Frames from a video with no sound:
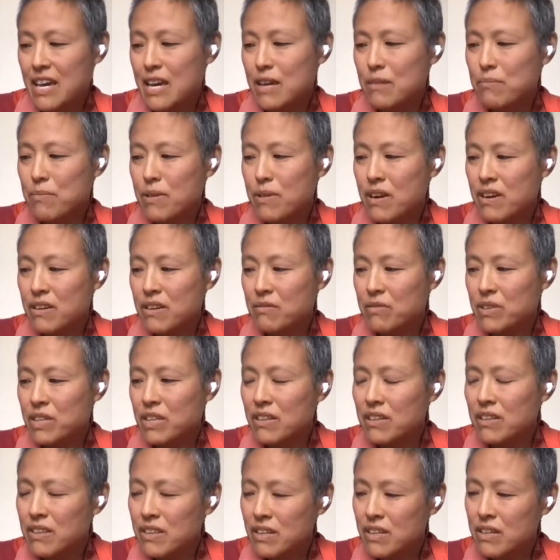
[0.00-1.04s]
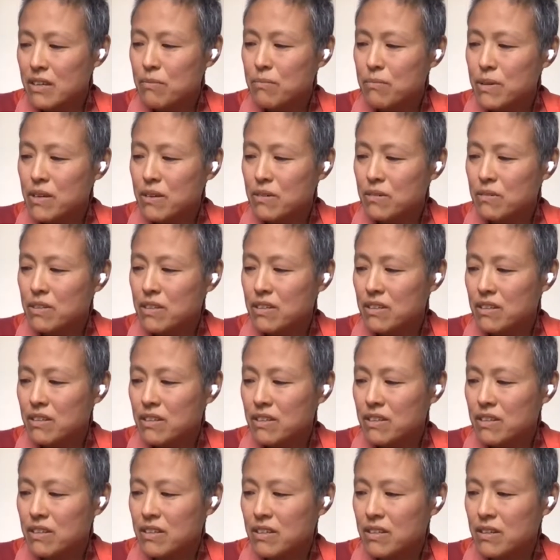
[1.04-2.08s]
part, when you think about
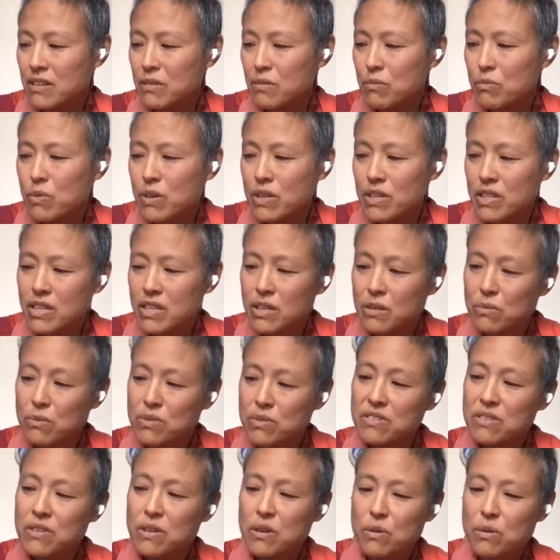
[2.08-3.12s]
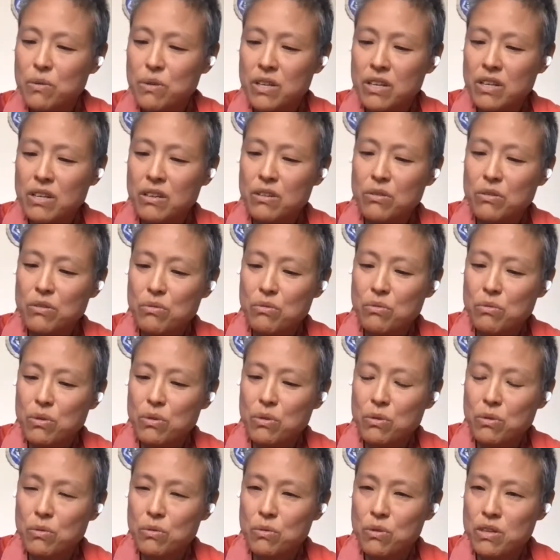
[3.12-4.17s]
what he was going
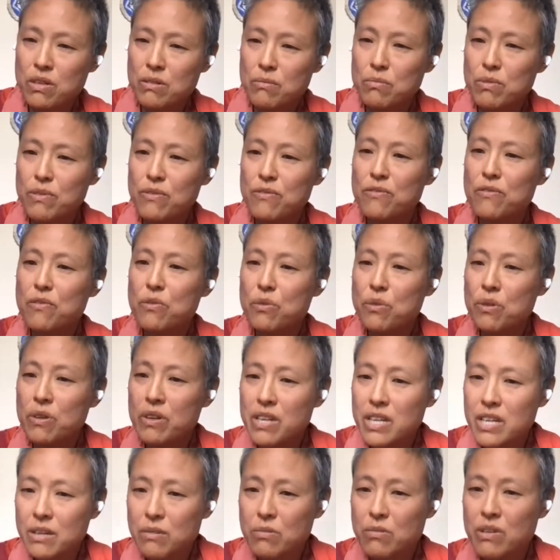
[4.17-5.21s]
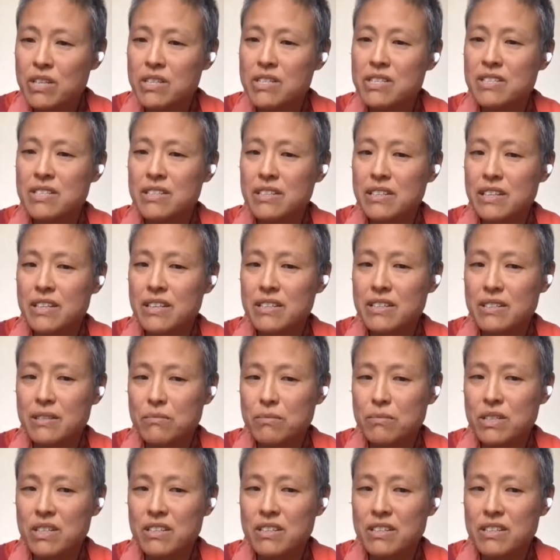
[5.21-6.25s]
through before he reached
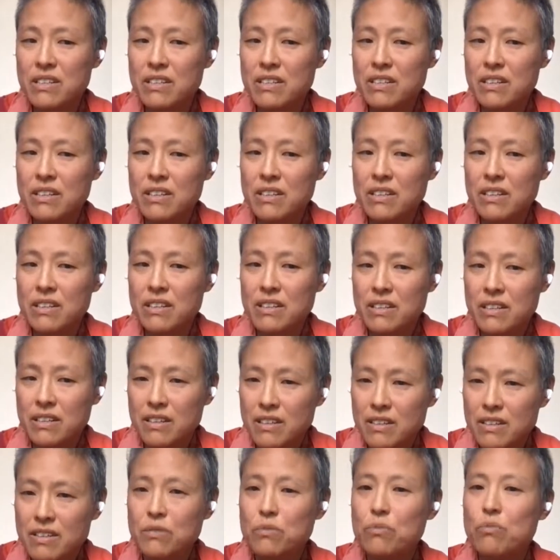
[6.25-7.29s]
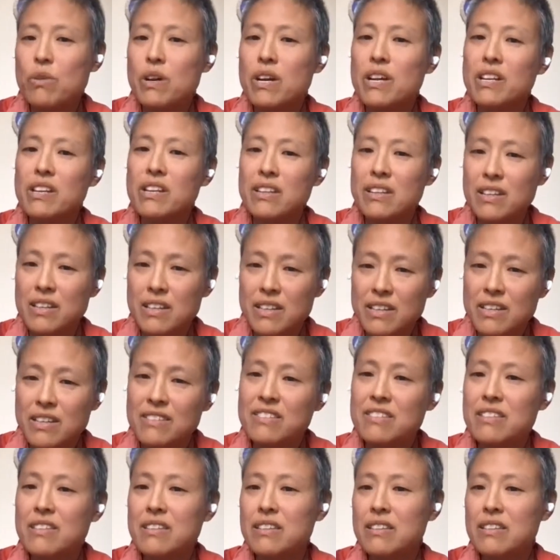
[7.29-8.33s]
enlightenment, is when
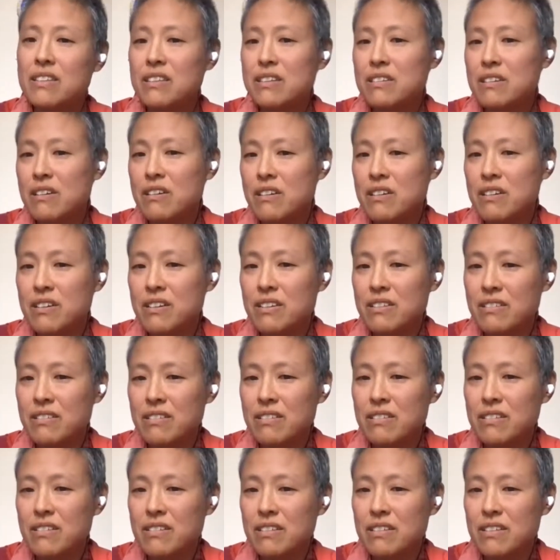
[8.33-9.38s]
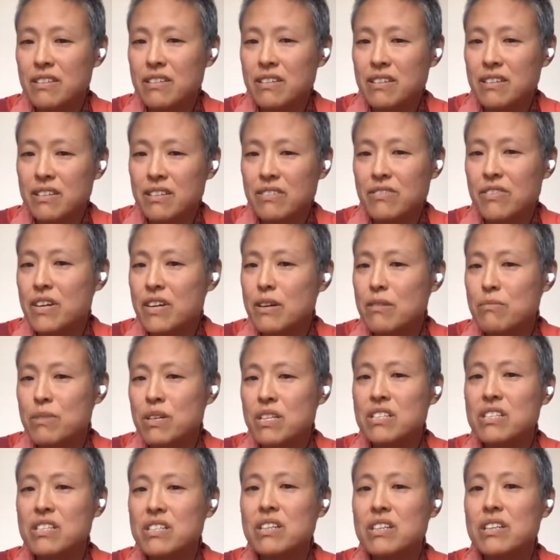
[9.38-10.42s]
he's in the dark. He's very
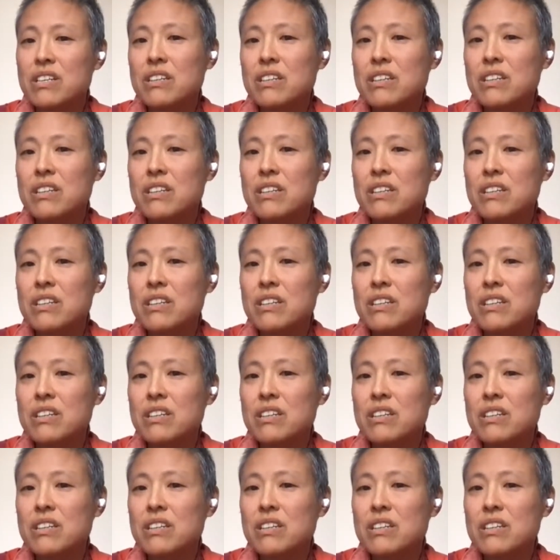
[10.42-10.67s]
much in the